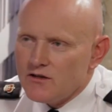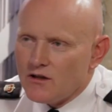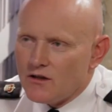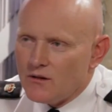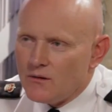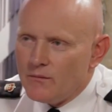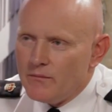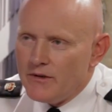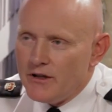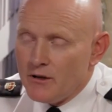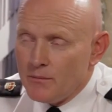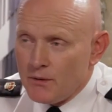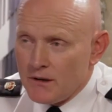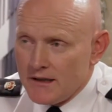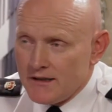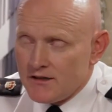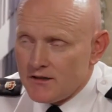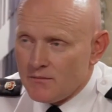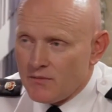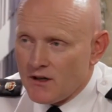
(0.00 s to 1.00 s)
So your
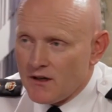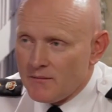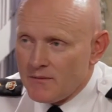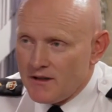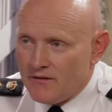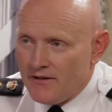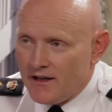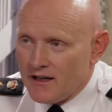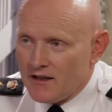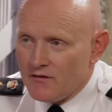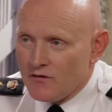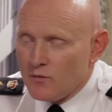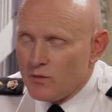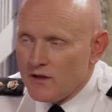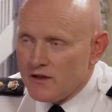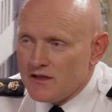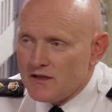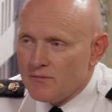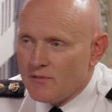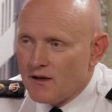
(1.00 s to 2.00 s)
police department, the Vancouver
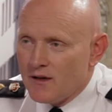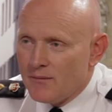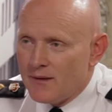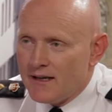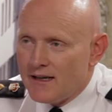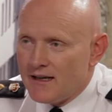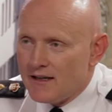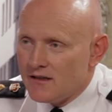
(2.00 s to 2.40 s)
Police Department,